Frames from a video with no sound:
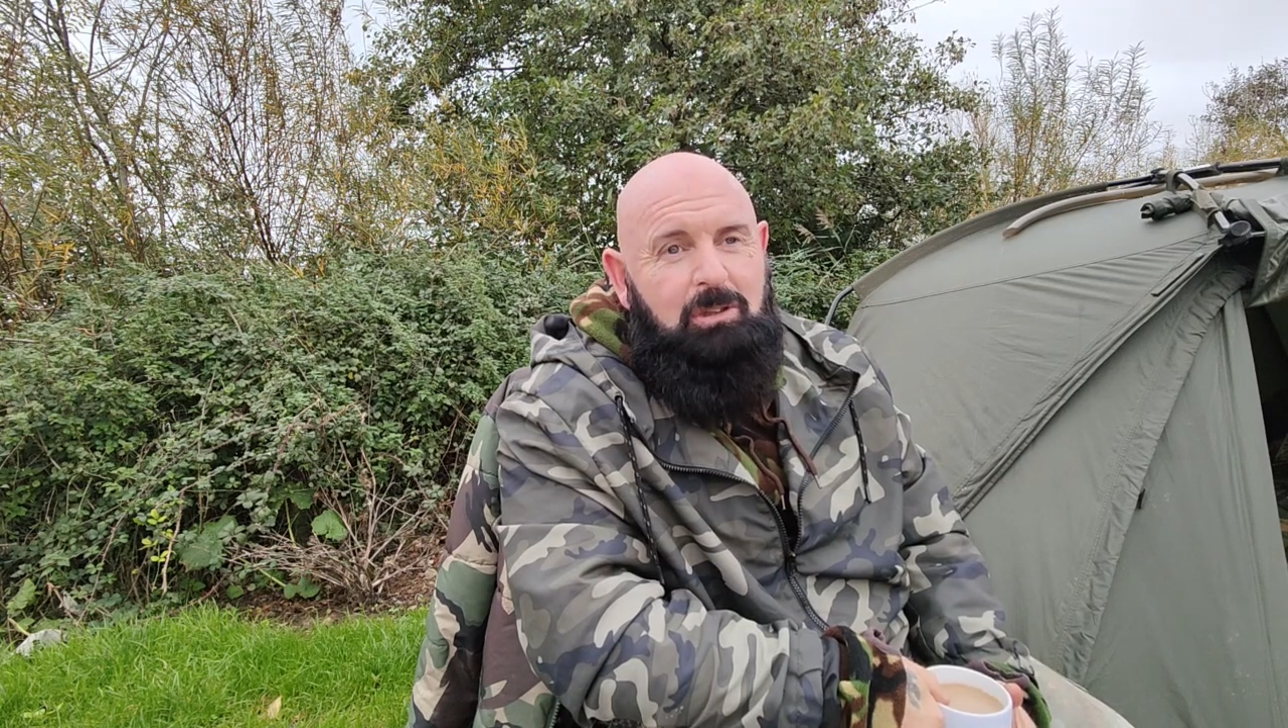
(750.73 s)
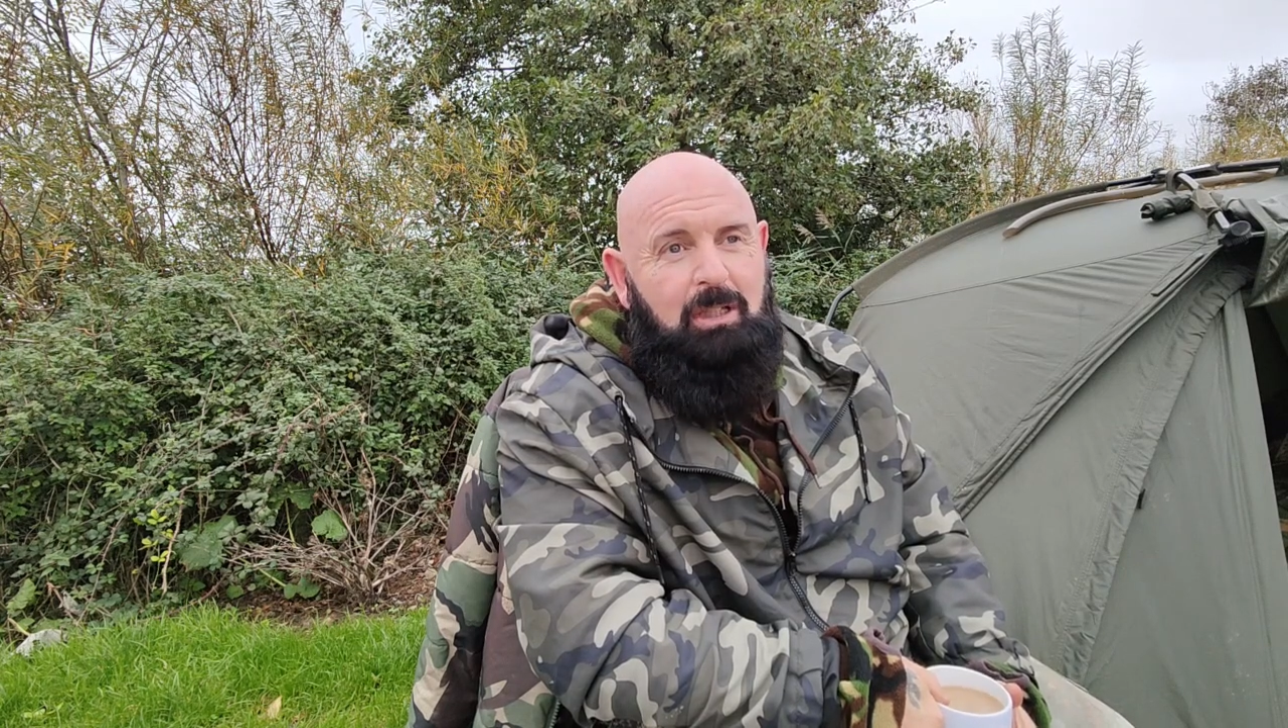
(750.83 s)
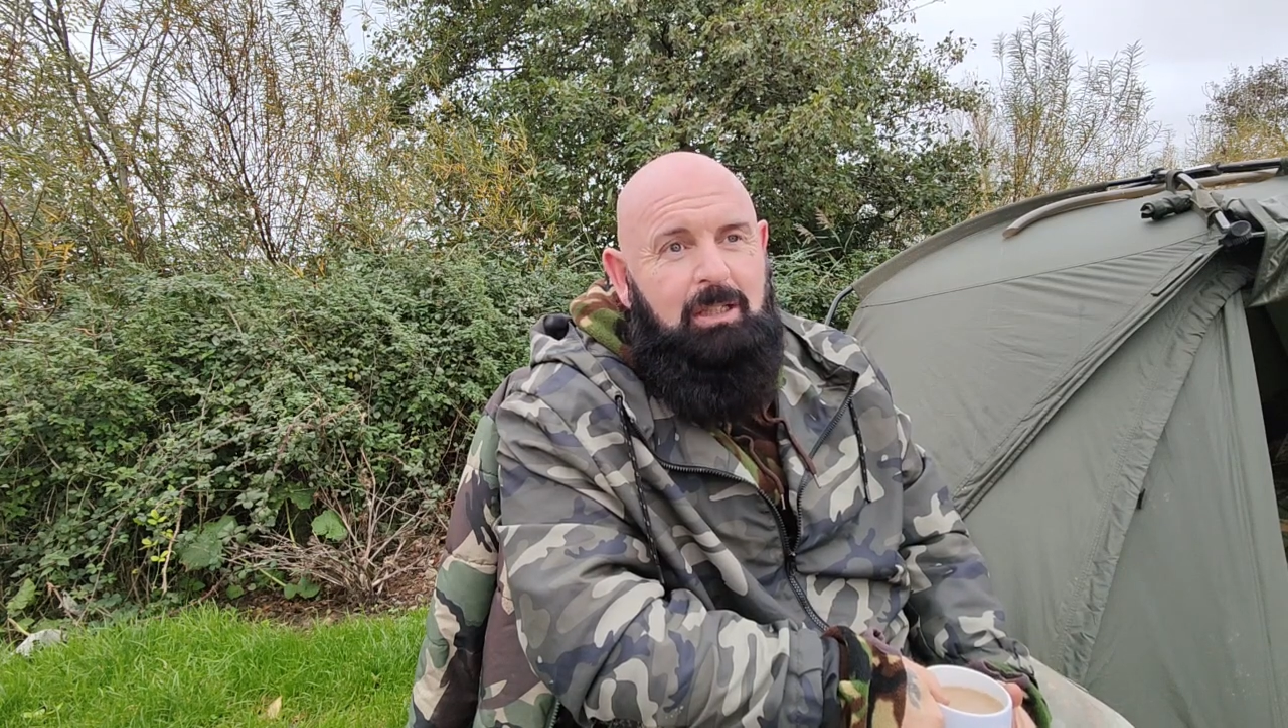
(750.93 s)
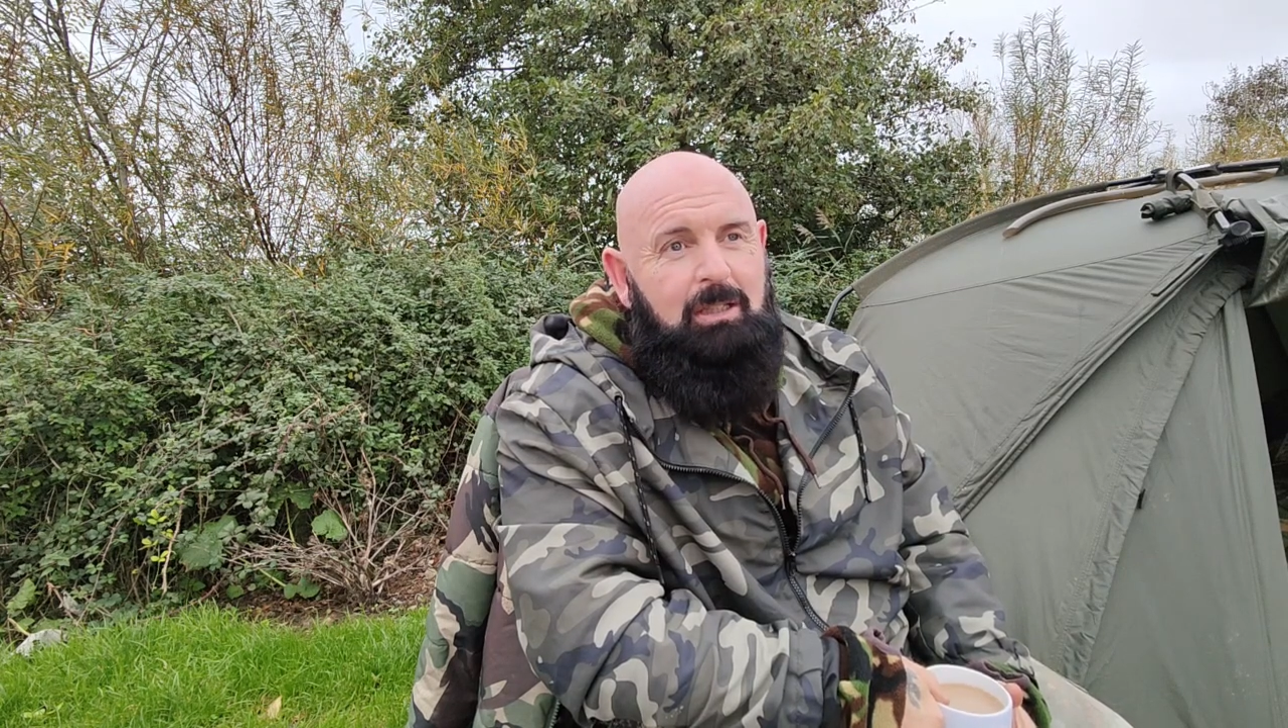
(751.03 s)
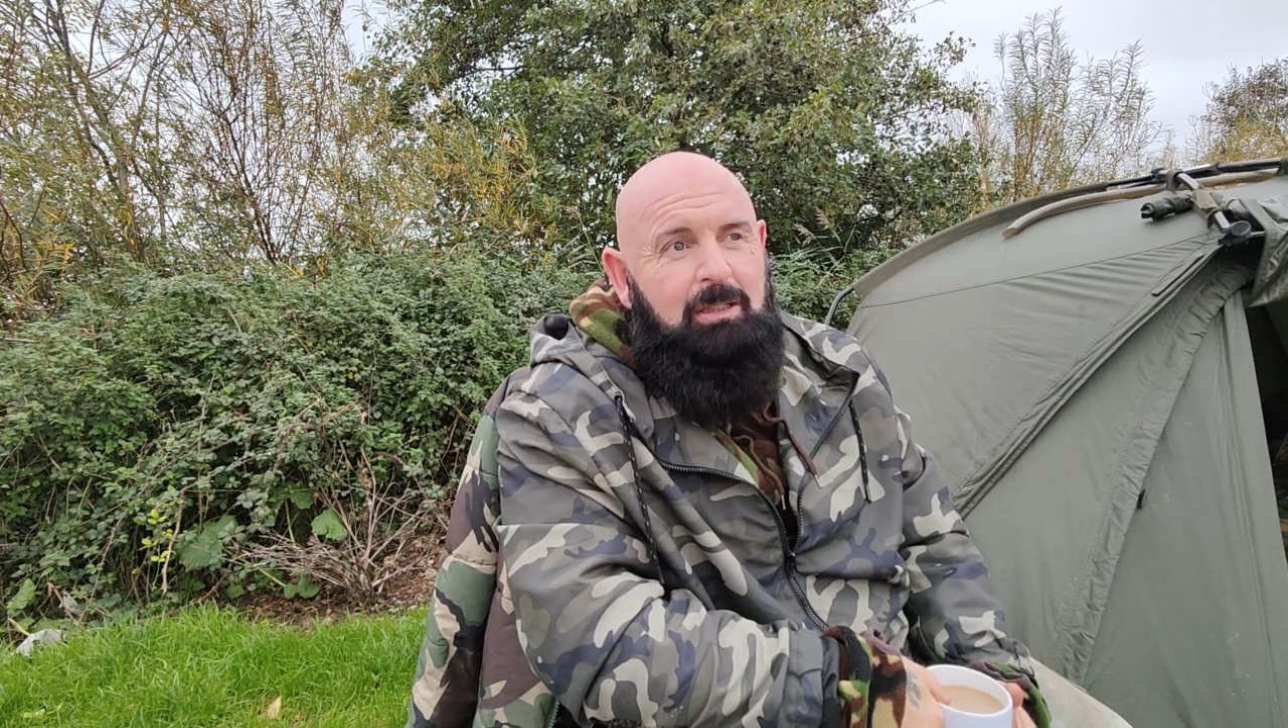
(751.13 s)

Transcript: okay?